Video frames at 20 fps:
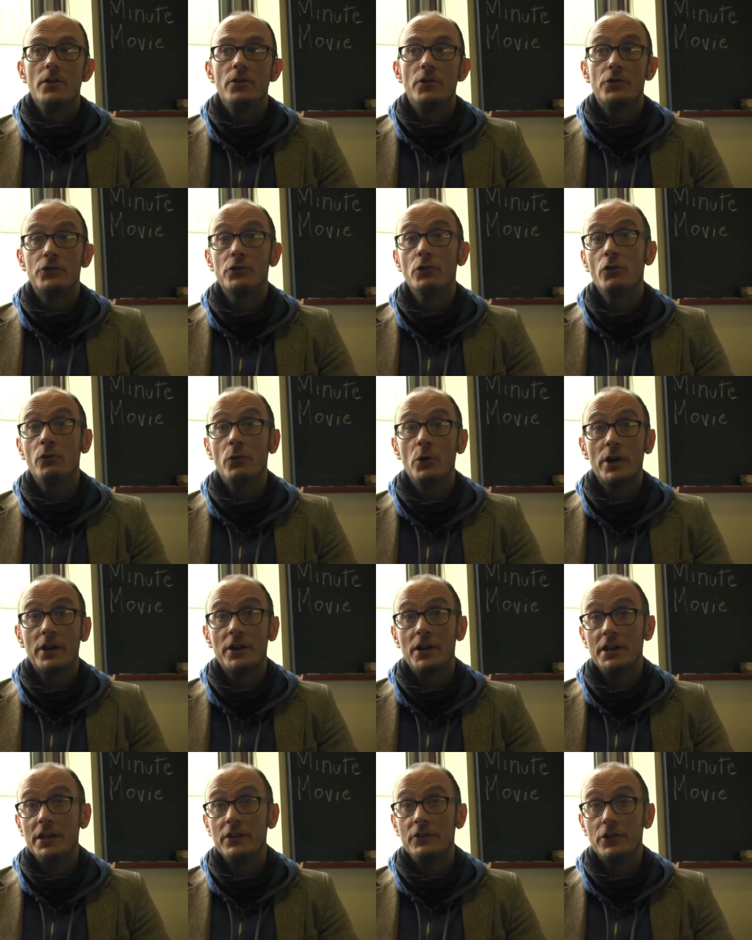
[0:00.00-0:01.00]
the sort of
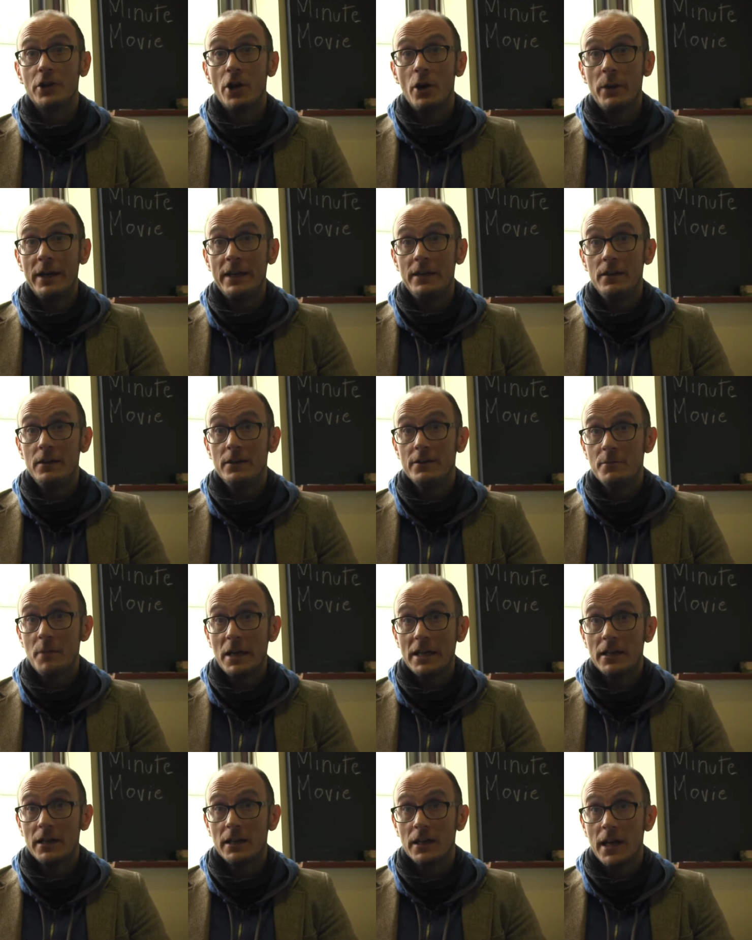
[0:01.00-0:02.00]
work that needs to go into
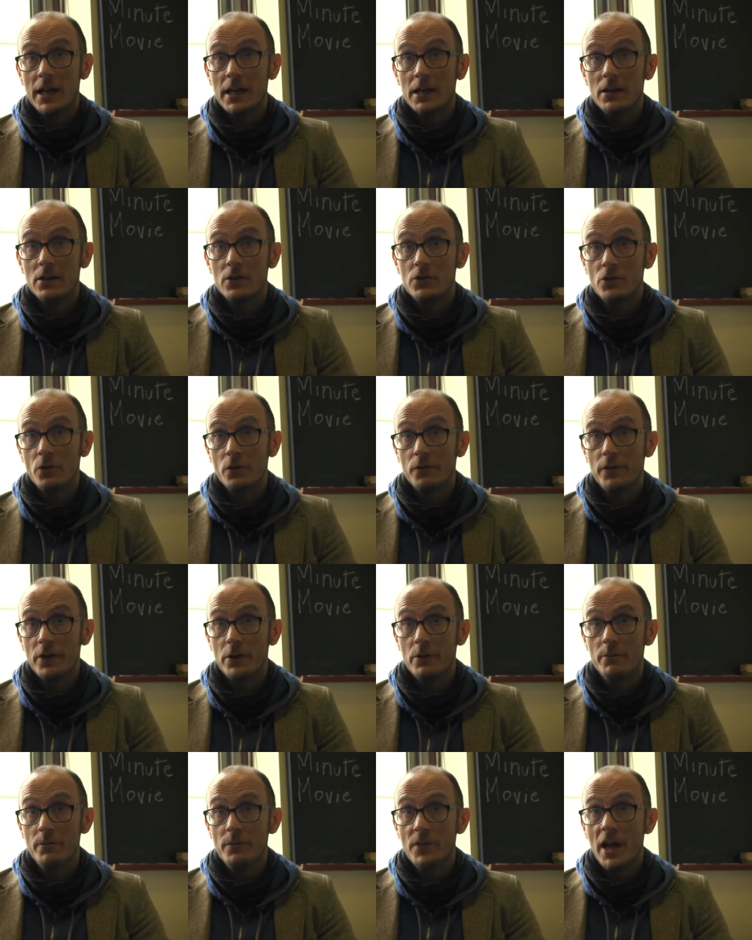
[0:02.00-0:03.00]
making a short
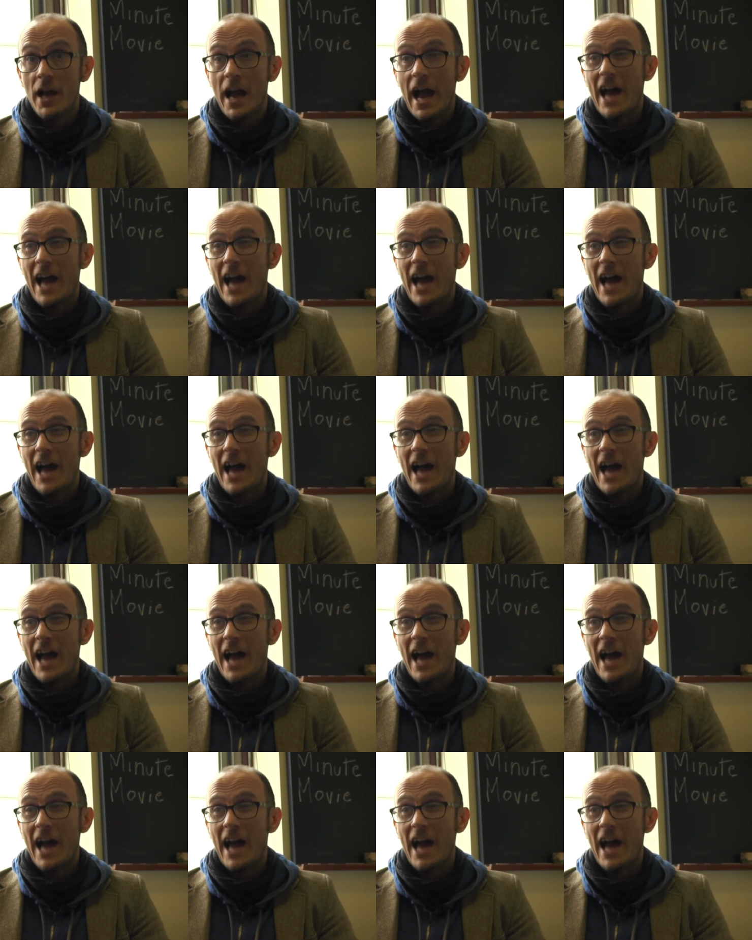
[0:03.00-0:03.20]
film